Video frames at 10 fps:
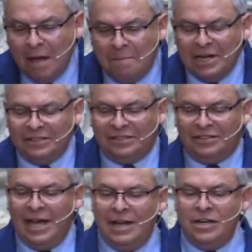but
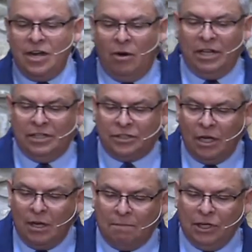instead, notice,
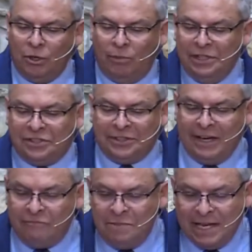but you
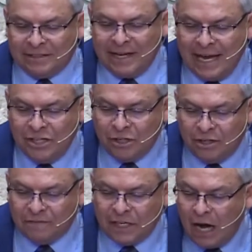received me as an angel
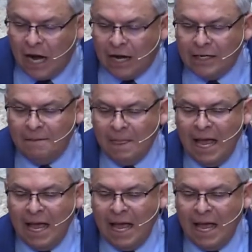of God,